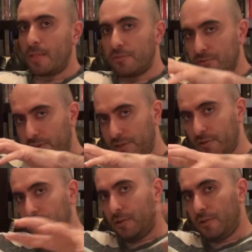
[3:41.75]
Because you
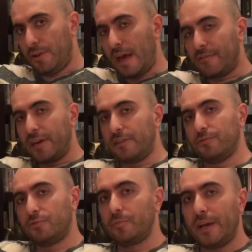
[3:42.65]
can
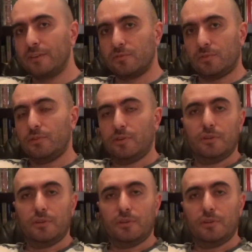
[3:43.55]
navigate your space